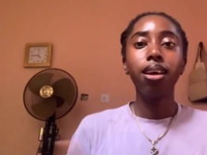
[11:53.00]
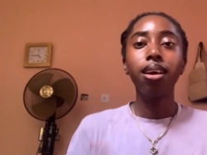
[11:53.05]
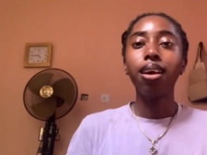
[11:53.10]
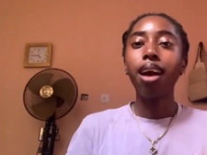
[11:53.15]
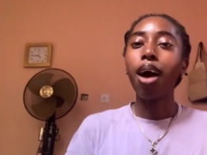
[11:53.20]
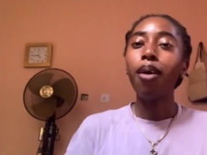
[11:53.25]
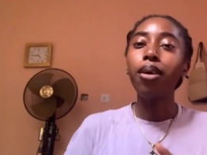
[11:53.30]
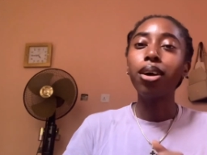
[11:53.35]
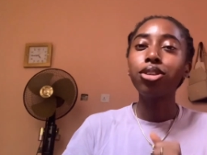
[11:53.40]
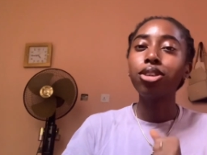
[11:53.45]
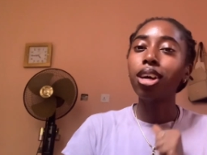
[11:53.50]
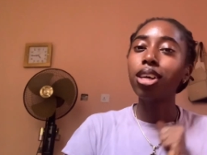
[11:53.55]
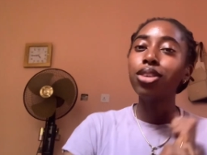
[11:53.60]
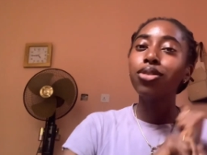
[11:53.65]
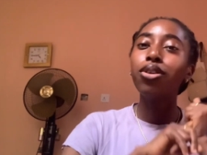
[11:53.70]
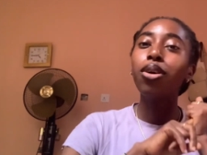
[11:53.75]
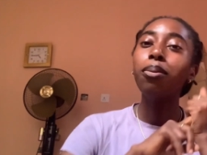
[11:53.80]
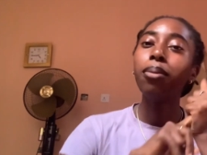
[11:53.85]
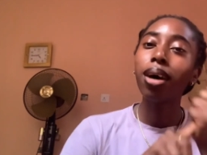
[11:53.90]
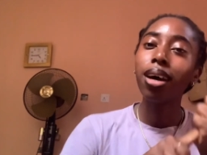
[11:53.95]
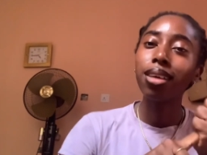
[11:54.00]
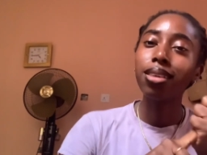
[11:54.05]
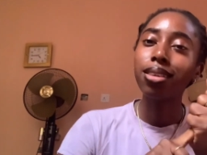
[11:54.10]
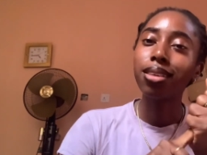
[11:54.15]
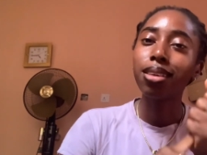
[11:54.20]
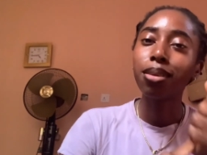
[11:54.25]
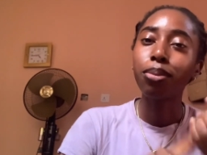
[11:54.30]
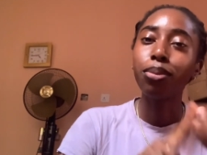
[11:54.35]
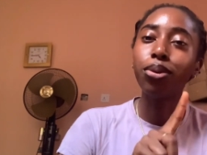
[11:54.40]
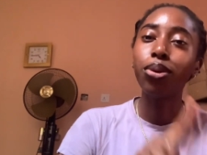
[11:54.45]
Our transformers,
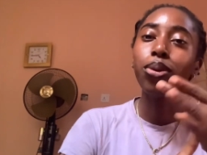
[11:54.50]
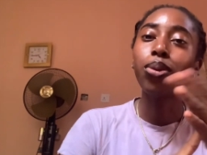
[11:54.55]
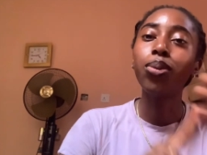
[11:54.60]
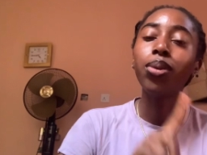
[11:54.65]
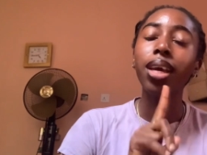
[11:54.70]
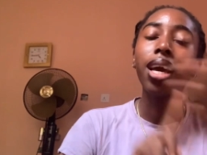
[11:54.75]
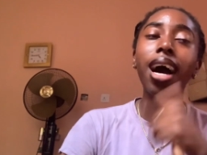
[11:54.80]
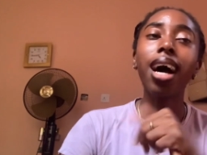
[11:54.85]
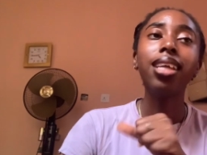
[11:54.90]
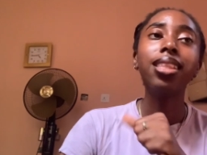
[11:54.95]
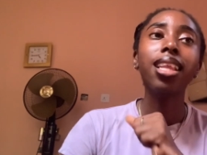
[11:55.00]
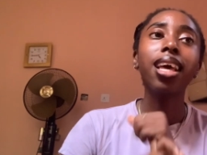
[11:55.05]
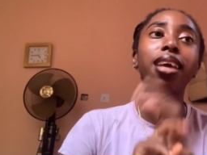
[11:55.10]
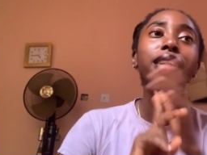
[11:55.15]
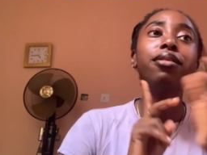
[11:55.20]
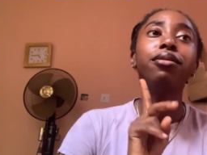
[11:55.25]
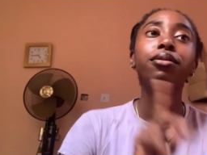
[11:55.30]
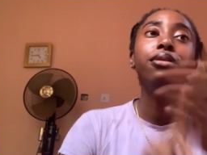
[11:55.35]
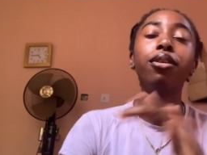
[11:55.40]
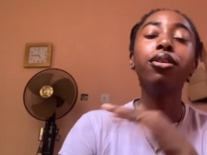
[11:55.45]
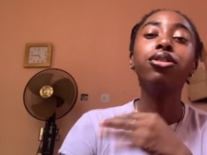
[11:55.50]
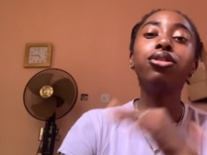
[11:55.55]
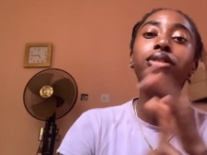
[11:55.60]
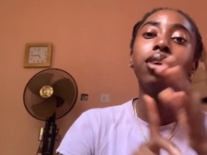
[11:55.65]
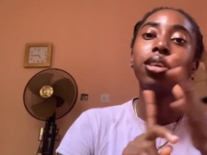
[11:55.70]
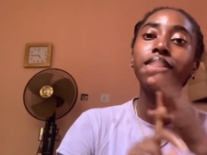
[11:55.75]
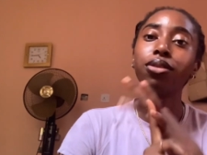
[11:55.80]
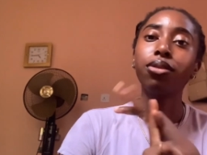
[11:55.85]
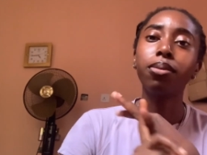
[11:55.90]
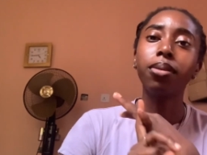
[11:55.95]
bro, we had like 4
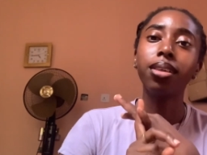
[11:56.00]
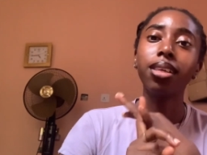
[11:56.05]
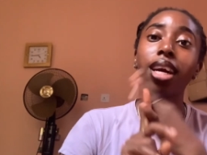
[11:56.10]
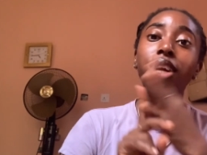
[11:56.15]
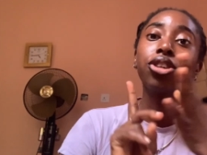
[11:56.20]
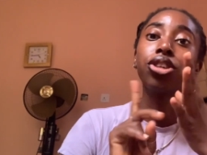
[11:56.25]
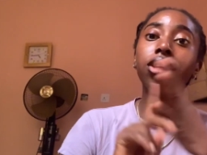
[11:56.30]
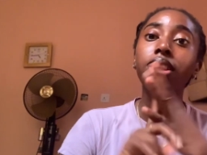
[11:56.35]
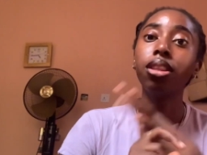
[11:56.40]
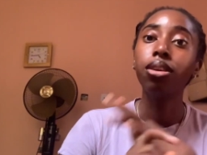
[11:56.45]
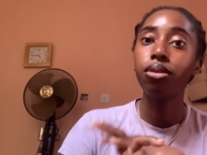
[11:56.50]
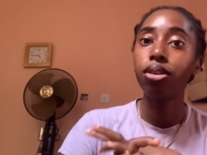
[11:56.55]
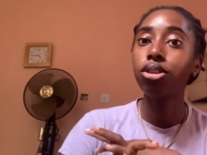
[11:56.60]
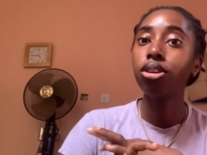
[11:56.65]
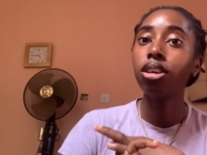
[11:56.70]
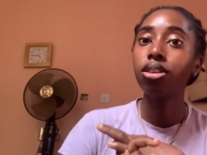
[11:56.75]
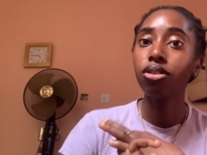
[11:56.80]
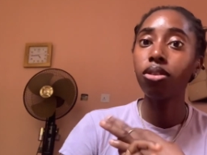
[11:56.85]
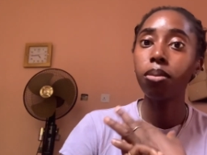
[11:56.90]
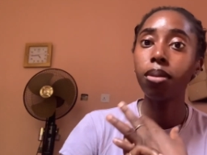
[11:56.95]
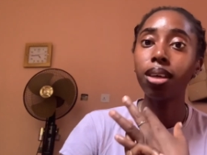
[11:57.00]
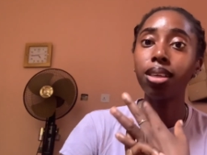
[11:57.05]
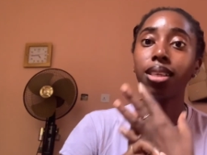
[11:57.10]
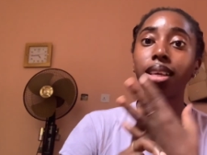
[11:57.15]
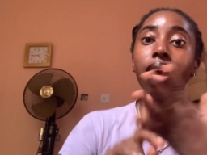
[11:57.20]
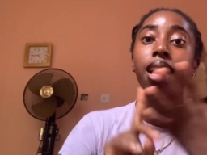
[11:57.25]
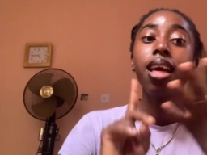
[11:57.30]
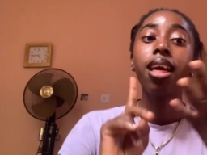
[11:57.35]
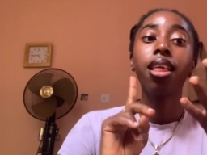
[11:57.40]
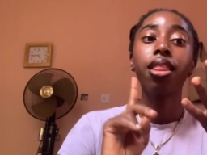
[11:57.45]
transformers, actually 3 transformers.
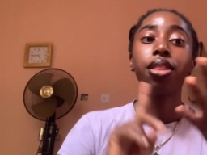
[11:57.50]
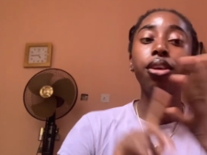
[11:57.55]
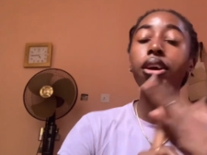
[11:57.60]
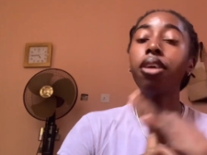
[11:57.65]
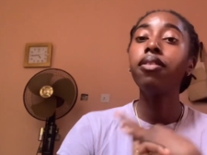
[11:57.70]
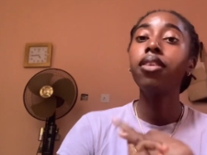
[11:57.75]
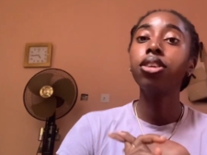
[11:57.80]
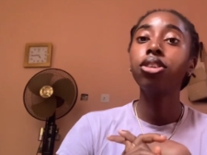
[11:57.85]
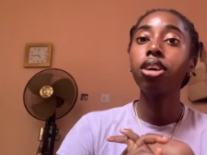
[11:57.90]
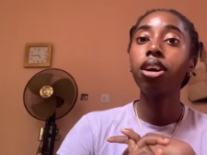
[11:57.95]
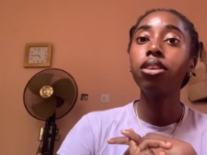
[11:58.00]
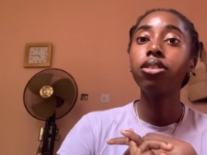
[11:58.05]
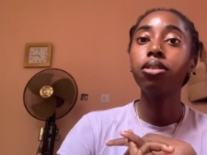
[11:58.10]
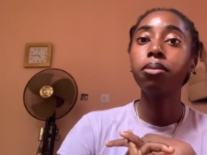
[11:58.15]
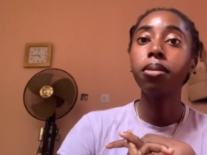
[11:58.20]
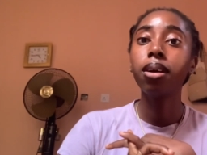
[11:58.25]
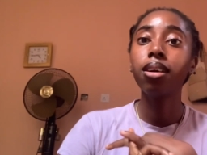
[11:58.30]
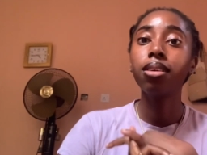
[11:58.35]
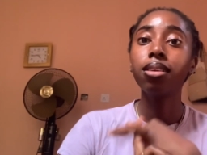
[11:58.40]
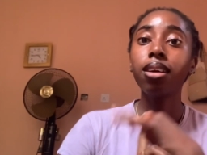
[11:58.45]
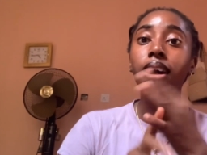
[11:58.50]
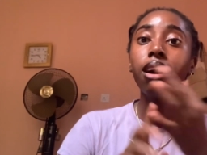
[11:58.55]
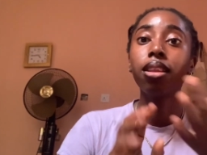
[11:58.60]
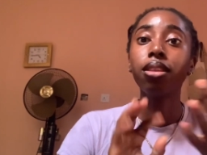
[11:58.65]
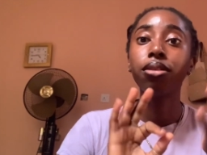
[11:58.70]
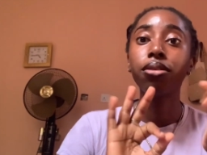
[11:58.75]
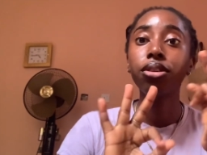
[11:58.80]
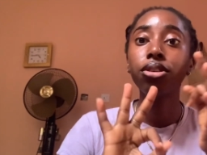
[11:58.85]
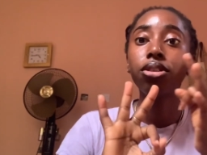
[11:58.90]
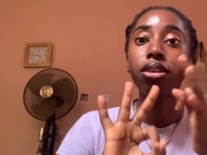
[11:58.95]
3 of our transformers, our
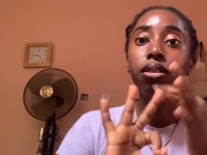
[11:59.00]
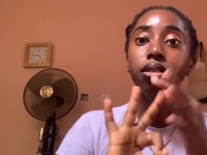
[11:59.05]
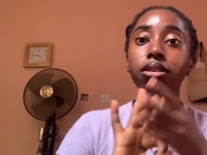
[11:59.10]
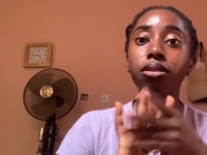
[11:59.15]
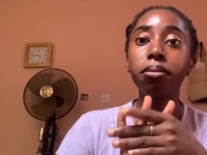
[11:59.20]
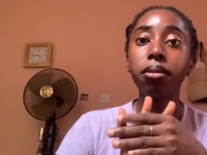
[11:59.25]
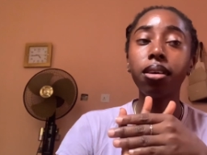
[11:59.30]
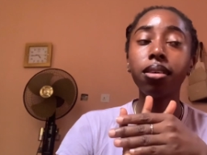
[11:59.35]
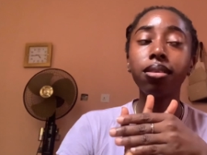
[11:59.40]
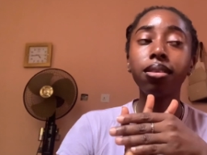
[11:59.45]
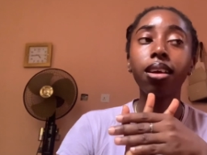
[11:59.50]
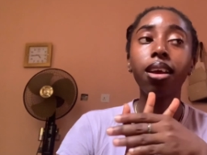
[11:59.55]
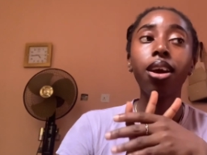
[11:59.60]
3 transformers